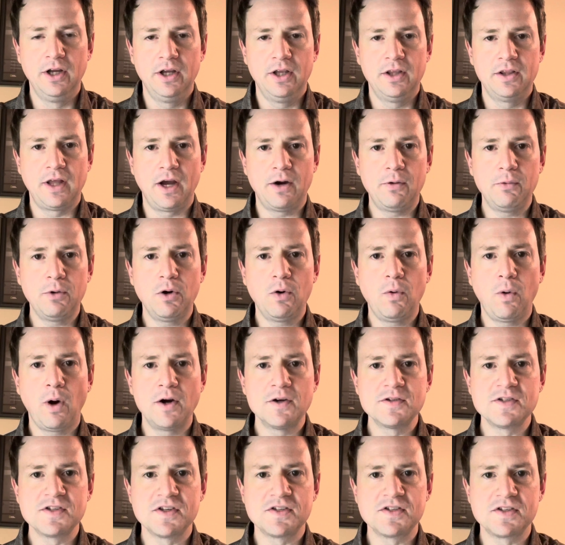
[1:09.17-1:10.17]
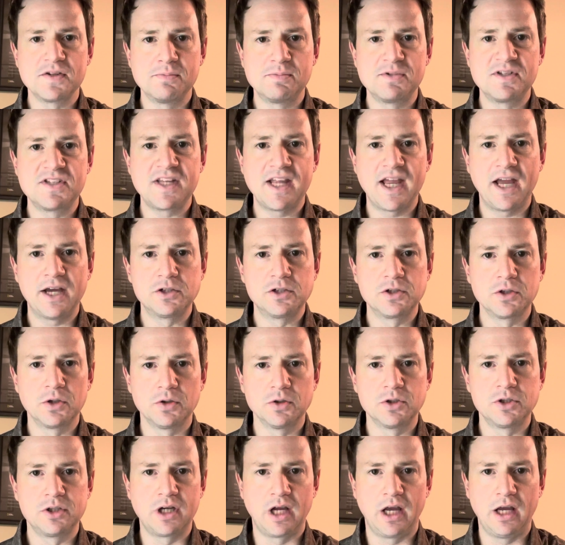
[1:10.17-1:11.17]
that requires a substantial
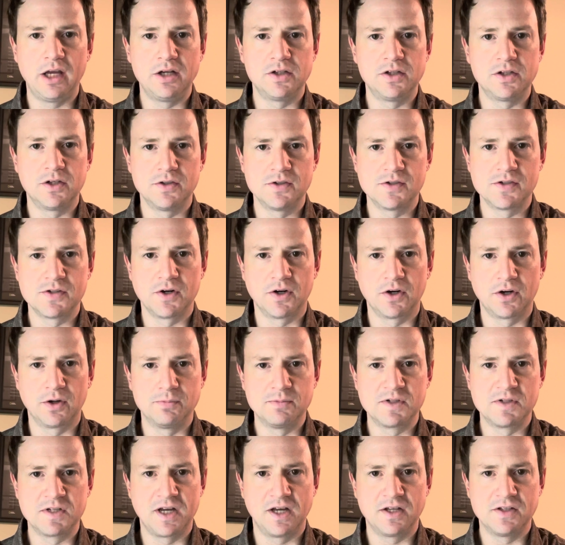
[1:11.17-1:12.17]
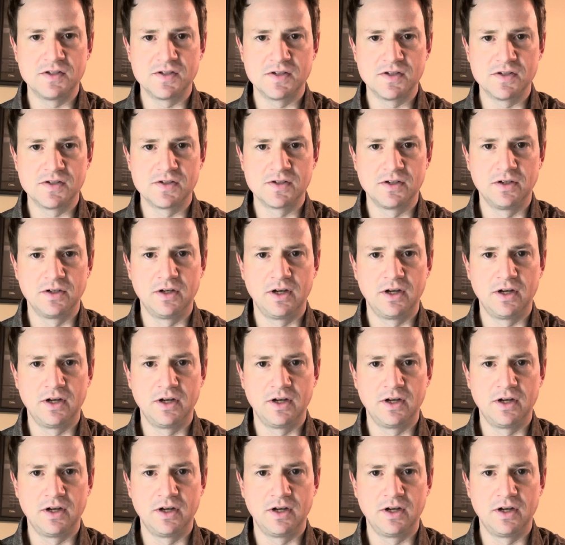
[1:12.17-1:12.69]
change in circumstances.